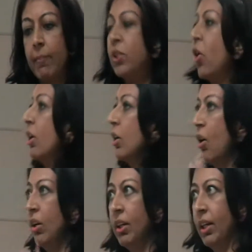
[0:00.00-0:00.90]
But all in
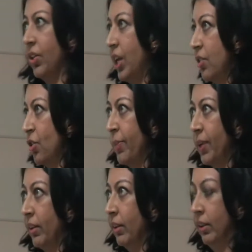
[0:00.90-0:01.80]
all, great
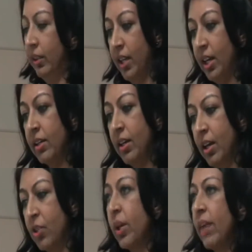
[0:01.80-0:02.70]
job done, right?
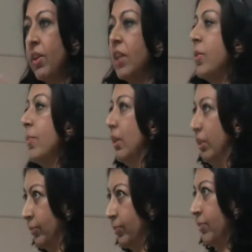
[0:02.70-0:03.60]
So can we give him
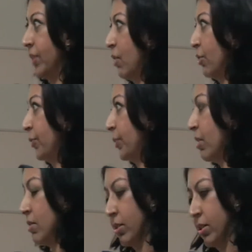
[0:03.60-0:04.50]
a round of
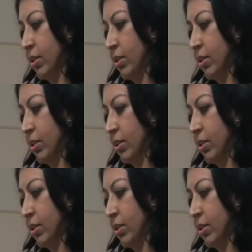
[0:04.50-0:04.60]
applause?